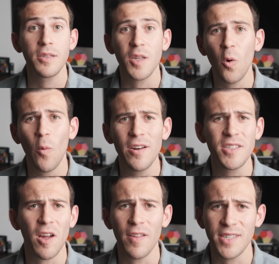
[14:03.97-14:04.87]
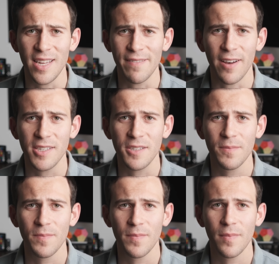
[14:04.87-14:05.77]
So where does all this leave us?
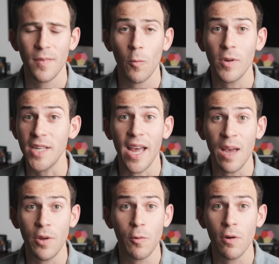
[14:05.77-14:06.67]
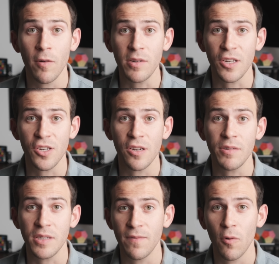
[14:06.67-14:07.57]
Was I able to reverse engineer
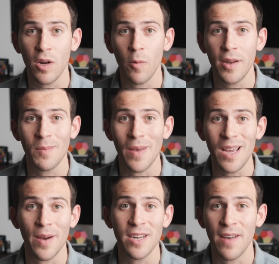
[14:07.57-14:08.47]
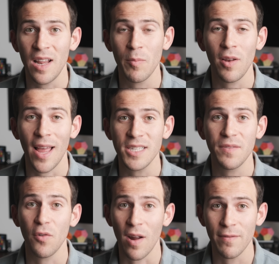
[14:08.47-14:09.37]
C-41 to make my developer last
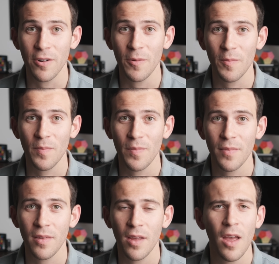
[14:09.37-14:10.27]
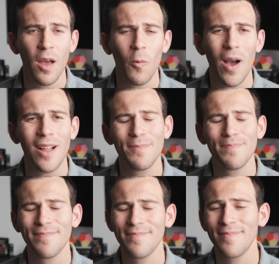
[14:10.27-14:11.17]
forever? Well,
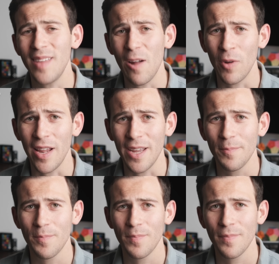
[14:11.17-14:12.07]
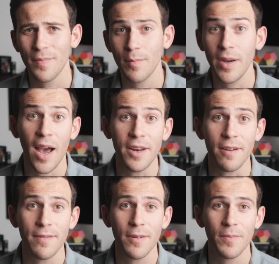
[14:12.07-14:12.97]
not really, but kind of.